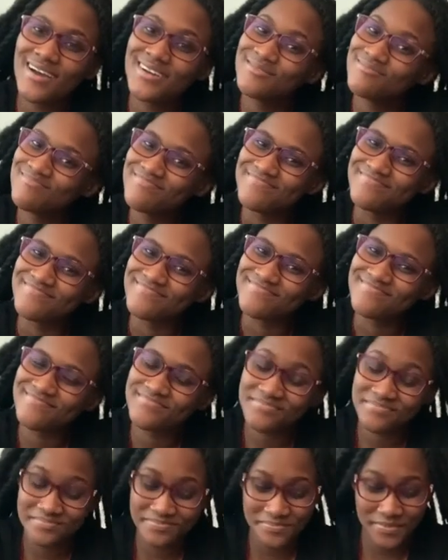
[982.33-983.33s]
Hmm.
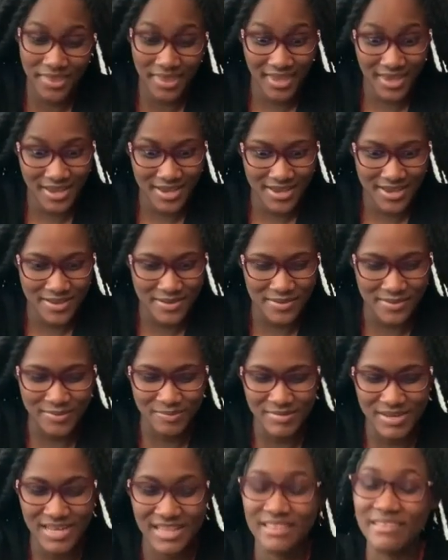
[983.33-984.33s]

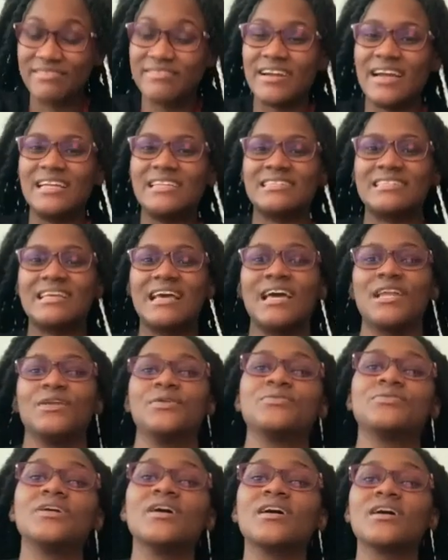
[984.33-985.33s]
My other friend said, you
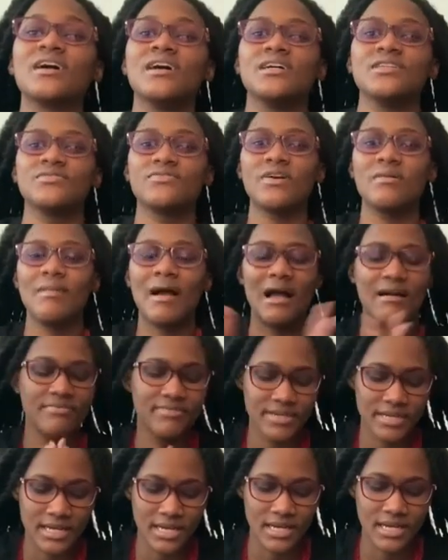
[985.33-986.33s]
took us from
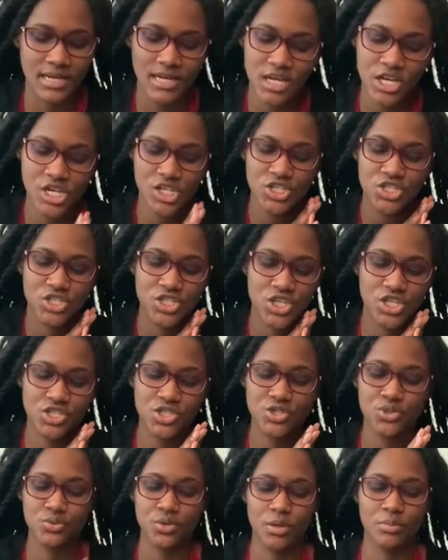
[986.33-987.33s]
Africa just
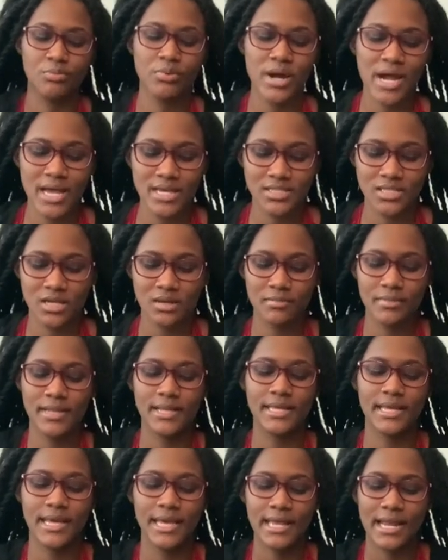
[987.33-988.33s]
to oppress,
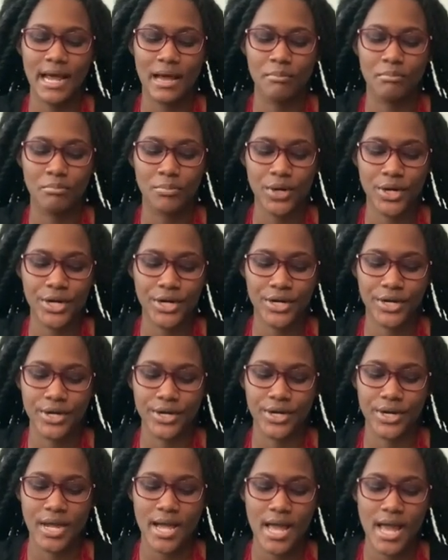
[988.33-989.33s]
humiliate, and murder
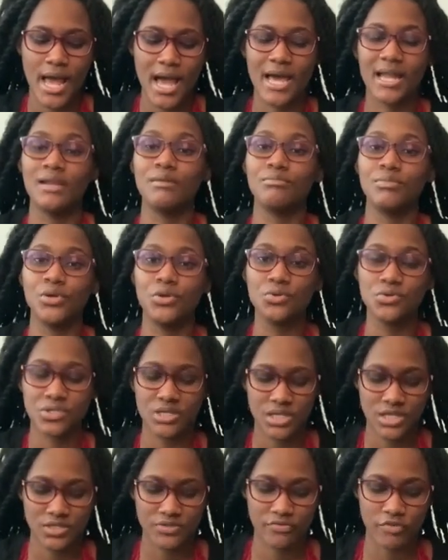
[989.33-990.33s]
and abuse
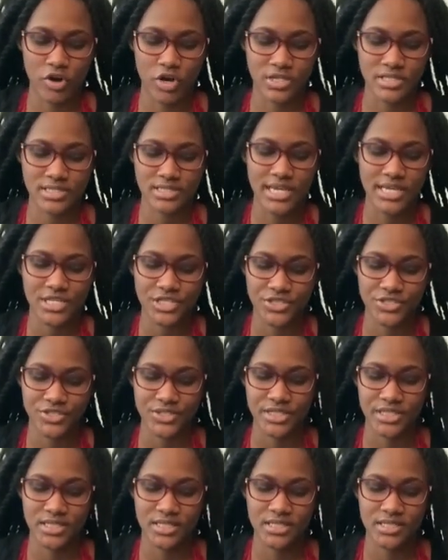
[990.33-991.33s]
us for
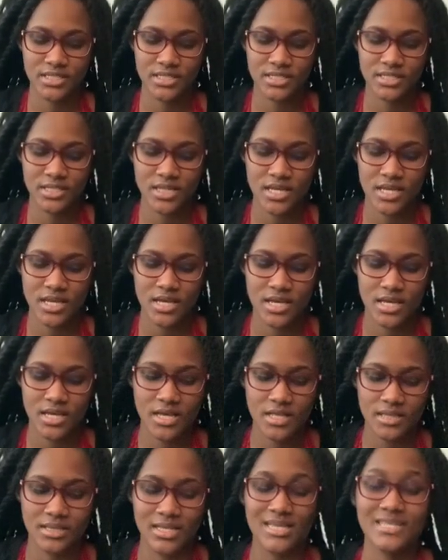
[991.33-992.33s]
centuries.
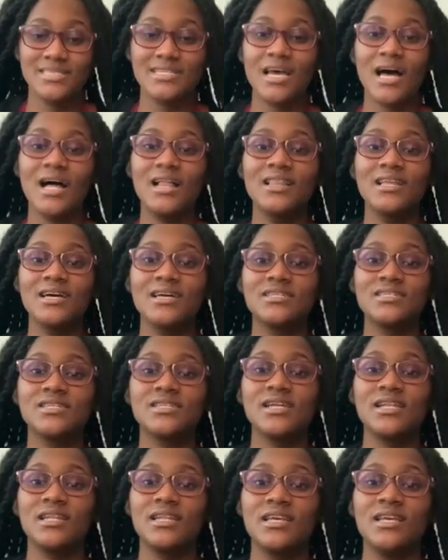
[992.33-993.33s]
Then tell us
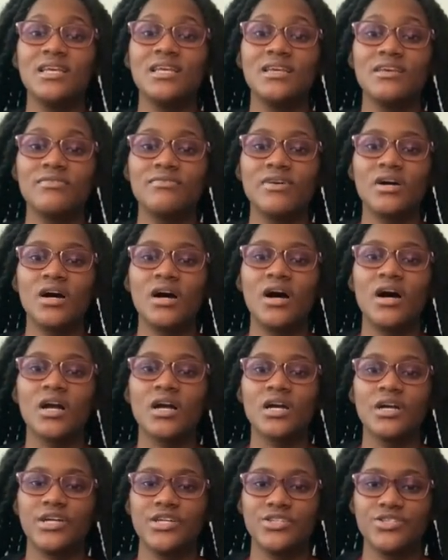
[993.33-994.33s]
to leave a
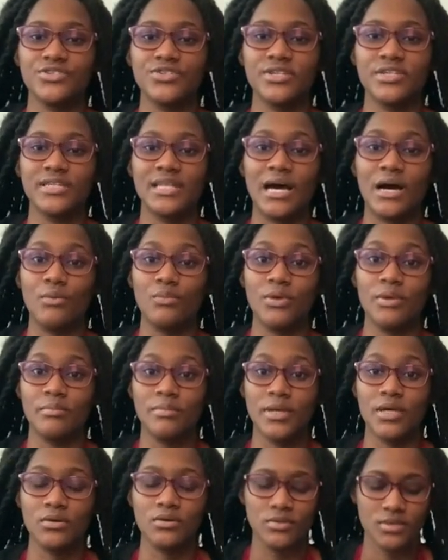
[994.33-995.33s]
country that we
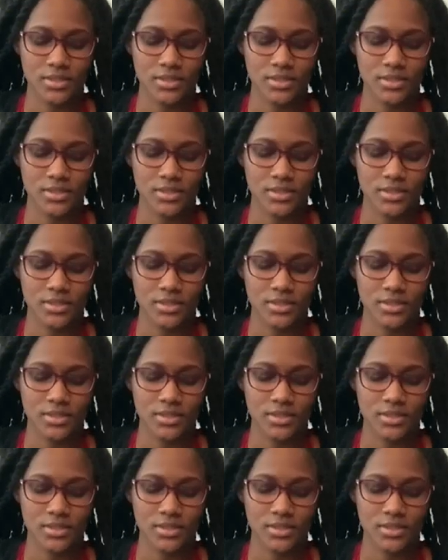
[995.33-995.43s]
built.